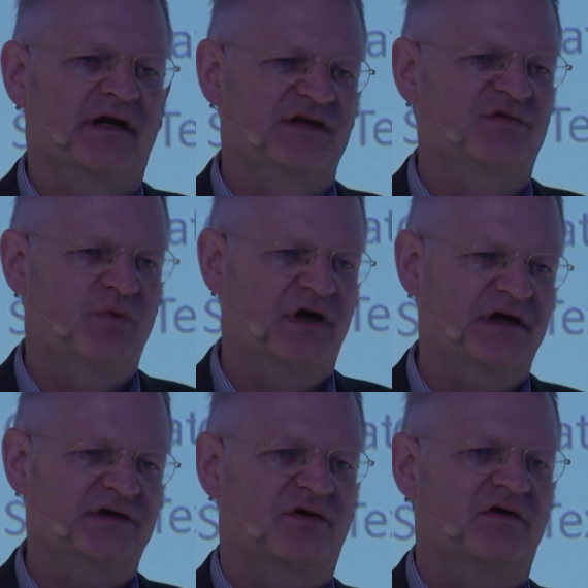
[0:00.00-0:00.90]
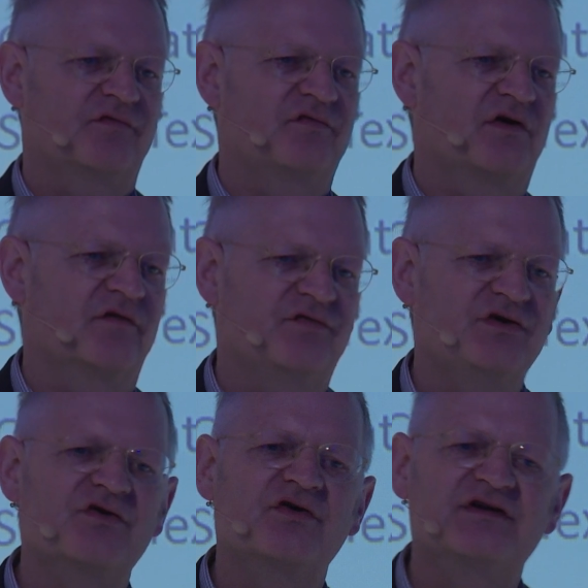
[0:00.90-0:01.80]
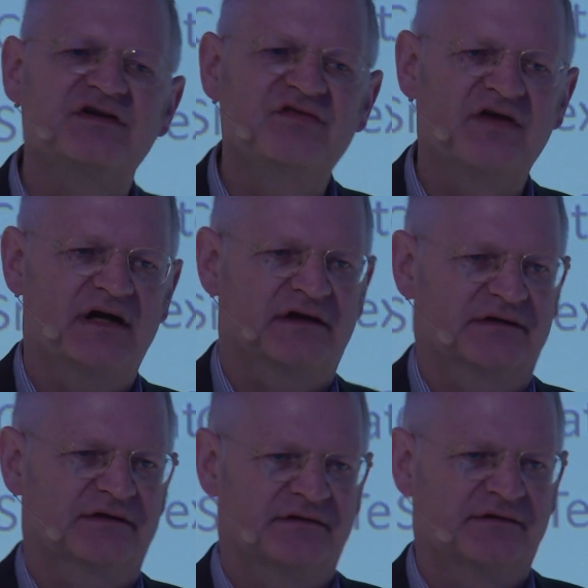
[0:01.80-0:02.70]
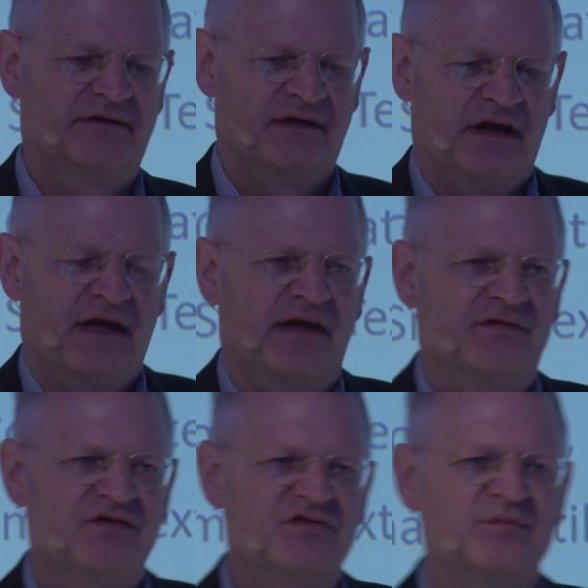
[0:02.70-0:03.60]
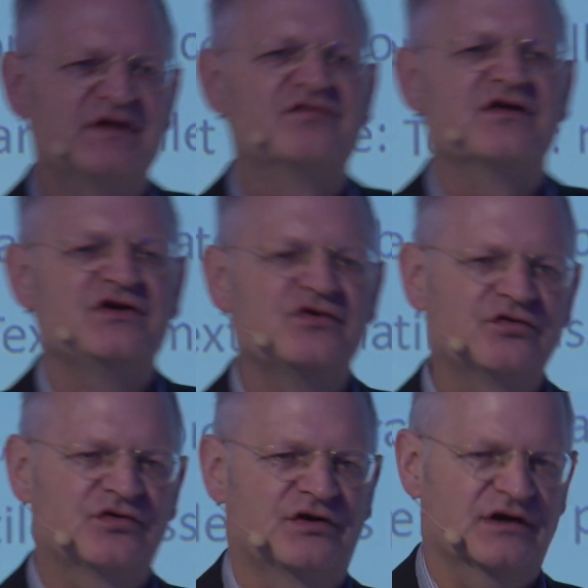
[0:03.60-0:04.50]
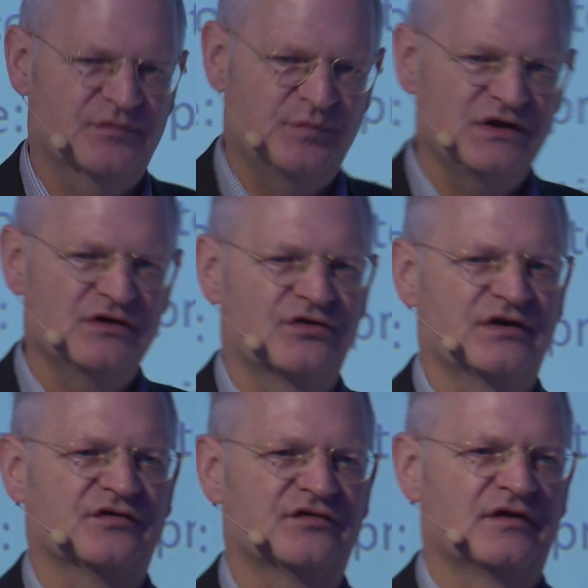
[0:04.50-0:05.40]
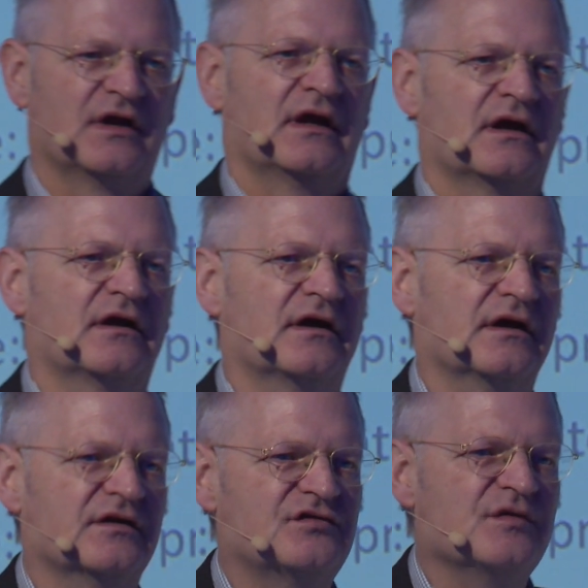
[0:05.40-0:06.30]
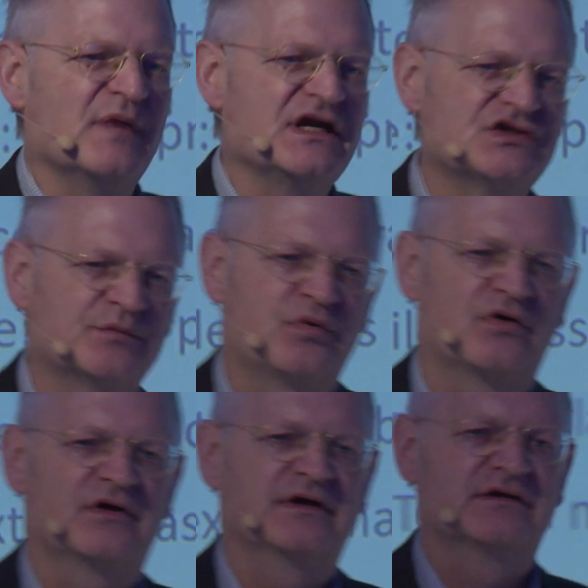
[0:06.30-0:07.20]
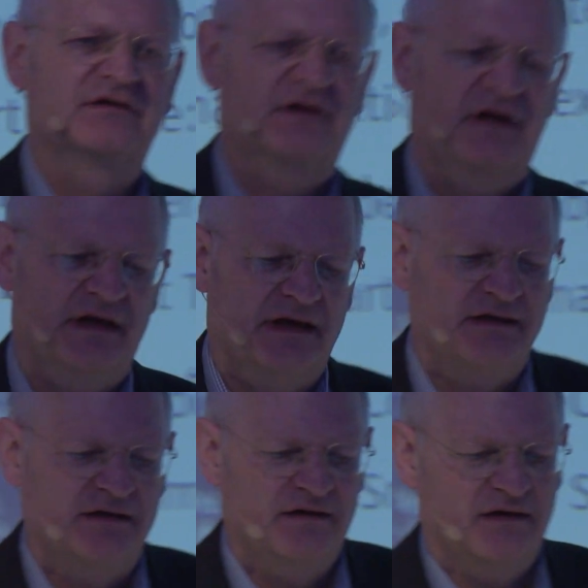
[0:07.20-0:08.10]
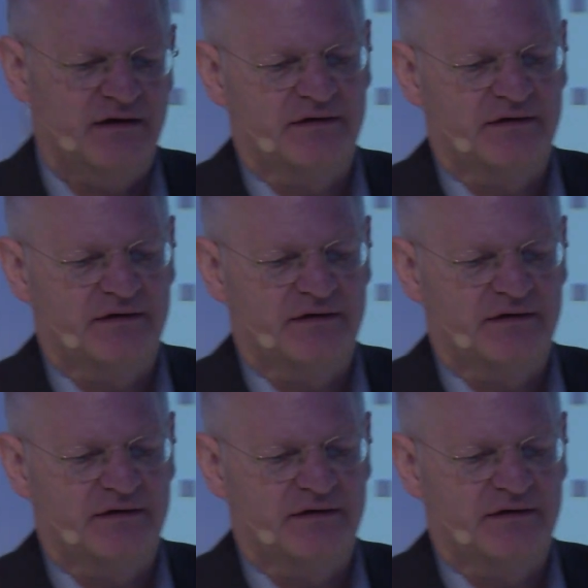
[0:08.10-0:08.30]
is part of your design. And this means the user experience is the major point. And you